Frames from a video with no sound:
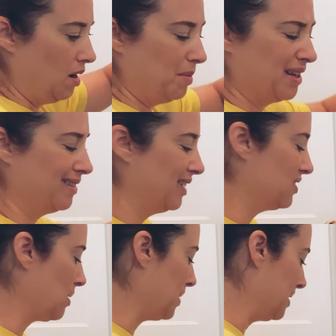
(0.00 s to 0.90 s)
I'm gonna leave
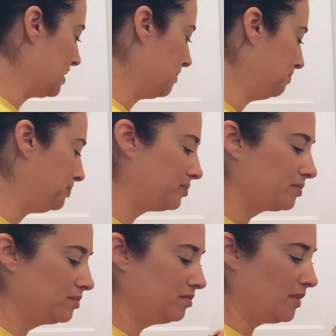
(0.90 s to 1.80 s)
some of this,
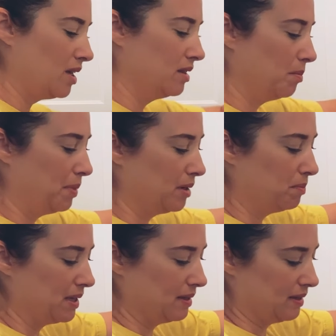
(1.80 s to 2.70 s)
the big
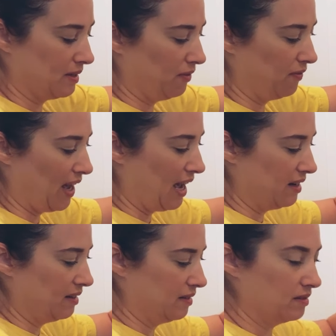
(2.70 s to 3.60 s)
pieces of fat
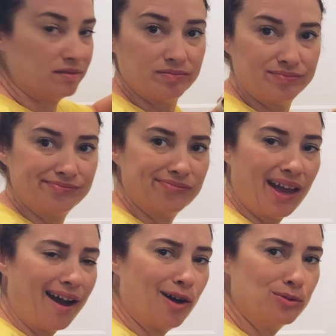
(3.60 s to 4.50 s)

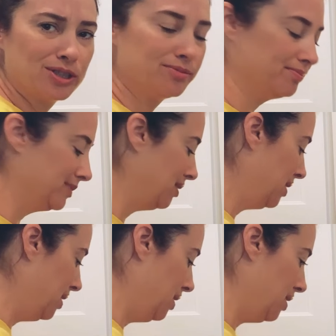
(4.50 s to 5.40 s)
out
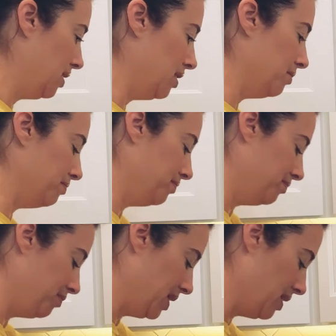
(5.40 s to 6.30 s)
um,
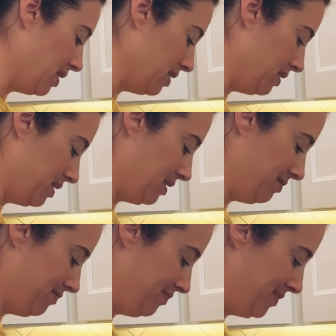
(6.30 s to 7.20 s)
because
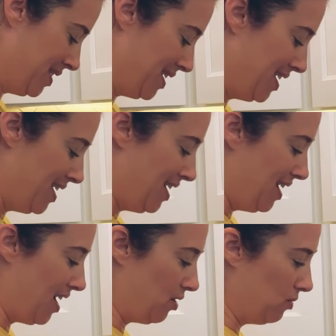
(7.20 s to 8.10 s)

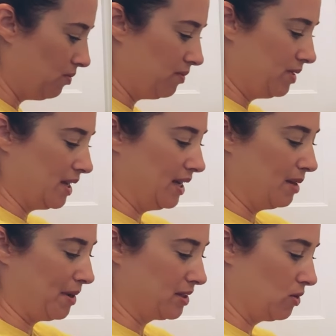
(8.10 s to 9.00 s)
I don't think
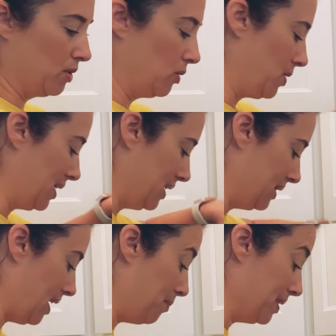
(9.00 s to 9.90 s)
anybody's gonna really wanna eat
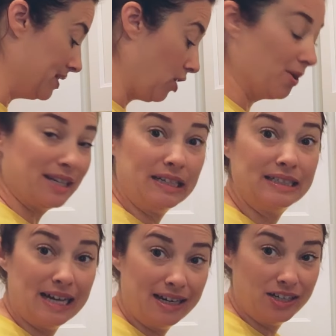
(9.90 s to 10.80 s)
that, but it's already
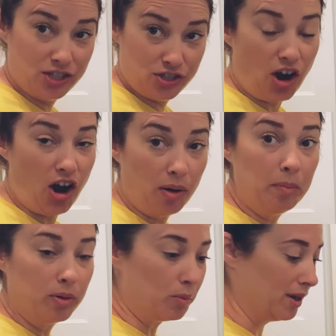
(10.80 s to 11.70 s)
done its job
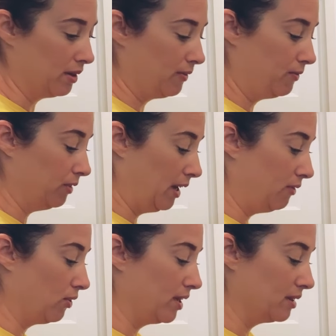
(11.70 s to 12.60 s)
with
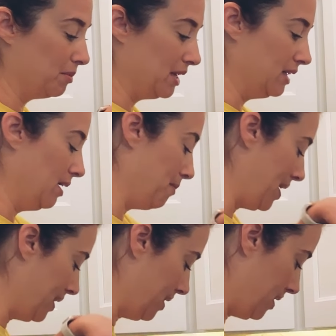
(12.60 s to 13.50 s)
flavoring the meat and
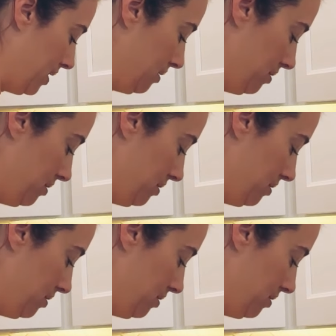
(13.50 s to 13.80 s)
making it